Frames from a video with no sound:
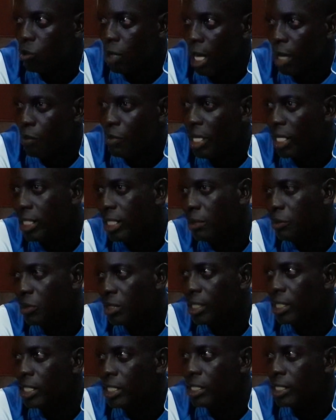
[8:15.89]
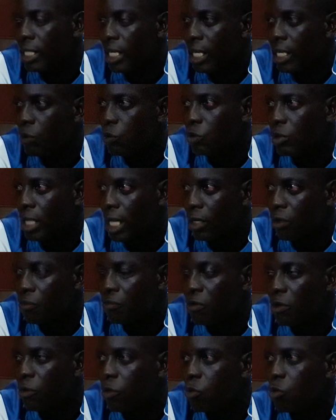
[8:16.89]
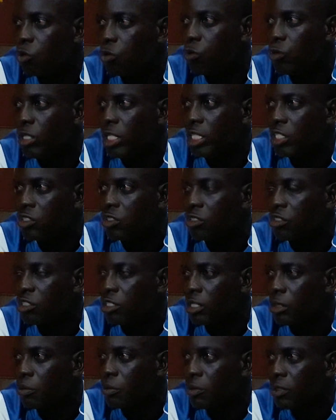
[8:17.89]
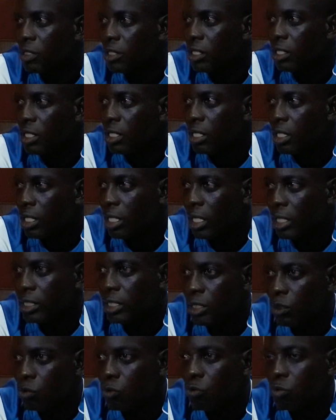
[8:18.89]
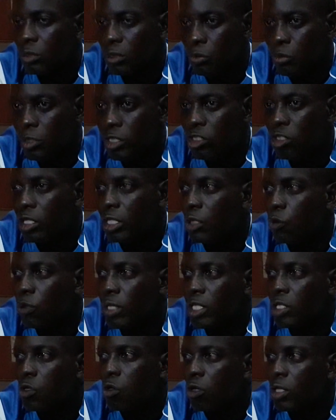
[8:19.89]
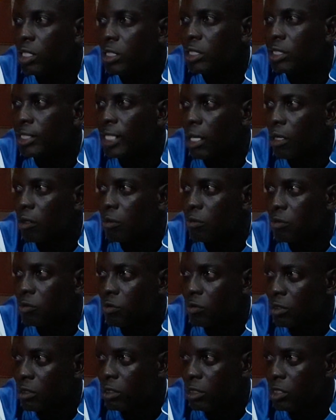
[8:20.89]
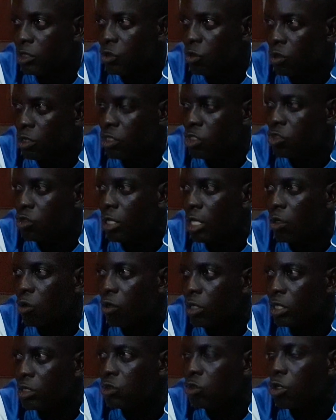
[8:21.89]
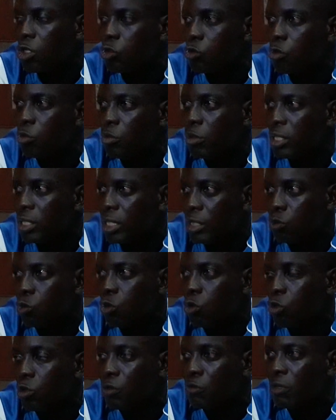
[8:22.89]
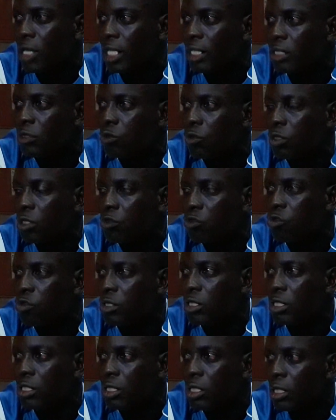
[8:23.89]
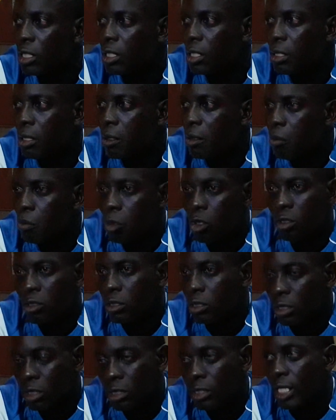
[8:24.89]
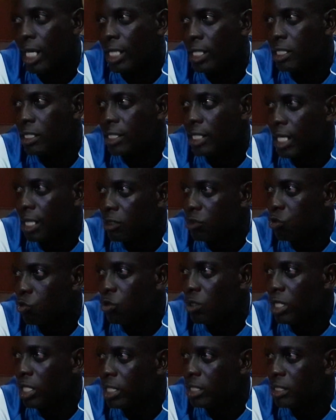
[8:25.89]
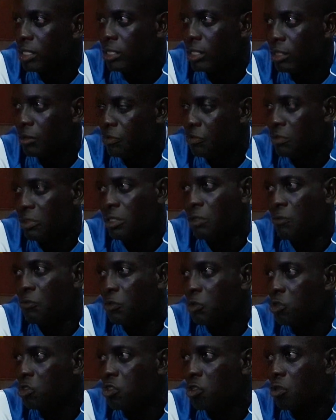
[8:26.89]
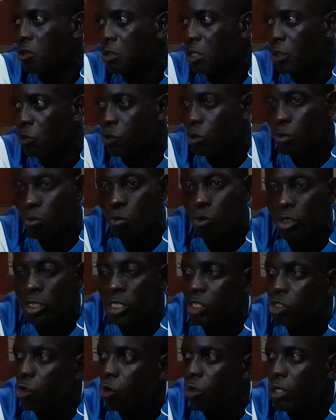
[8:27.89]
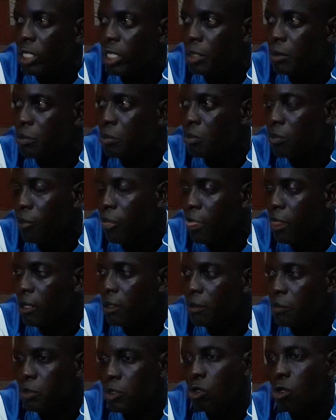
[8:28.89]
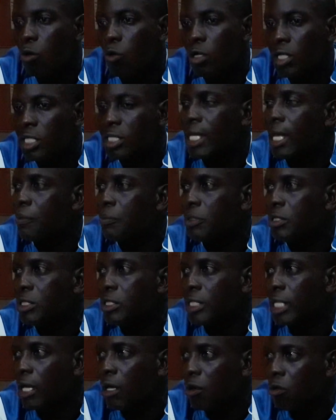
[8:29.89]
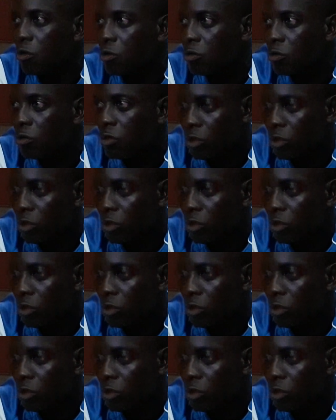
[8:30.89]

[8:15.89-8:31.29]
I met him in Kenya and we had a very good relationship. I think immediately when he got in town, he should have got in touch with me and we could invite him to the training. But that is not too late if in the future, and we're monitoring him, because what is happening now,